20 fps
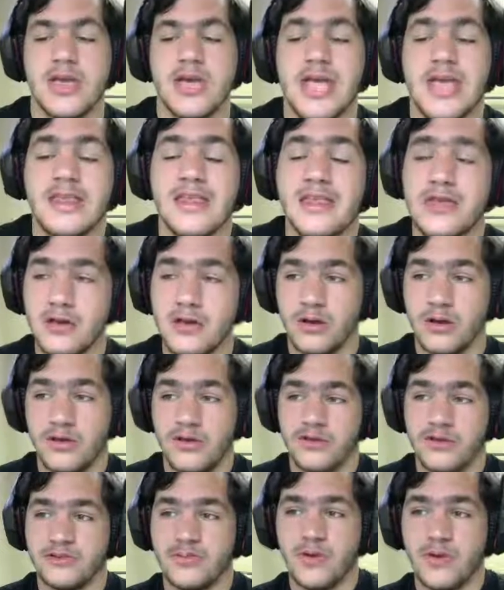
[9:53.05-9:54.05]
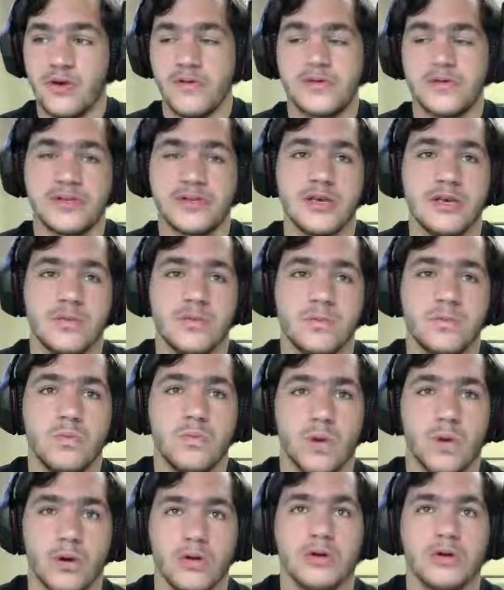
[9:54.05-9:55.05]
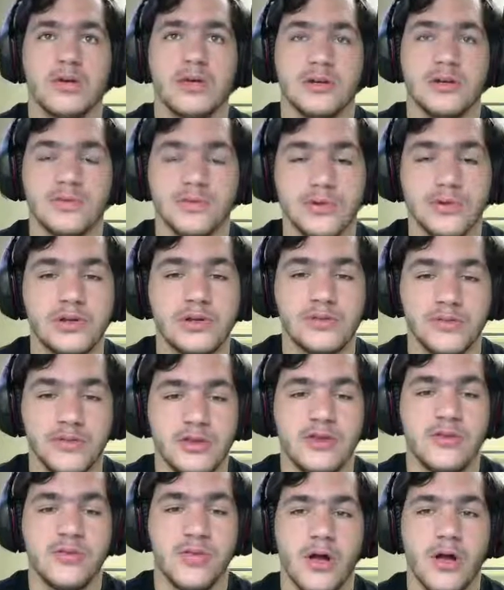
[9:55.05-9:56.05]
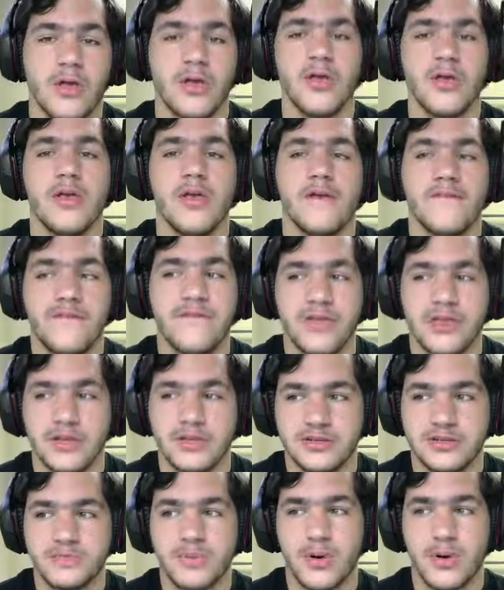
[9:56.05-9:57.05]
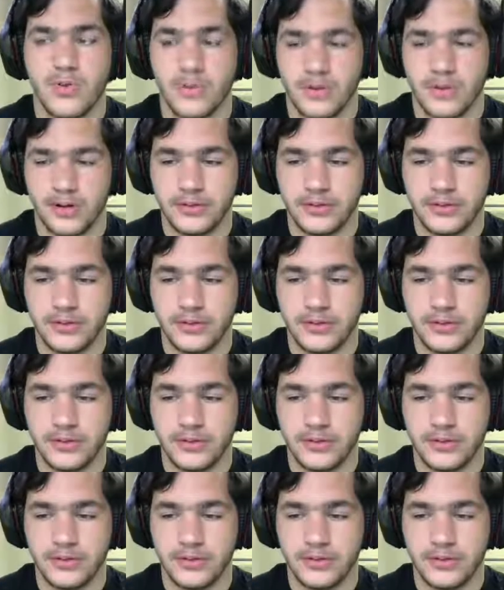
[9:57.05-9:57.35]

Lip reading: Any of those moves can work really well for this Pokemon.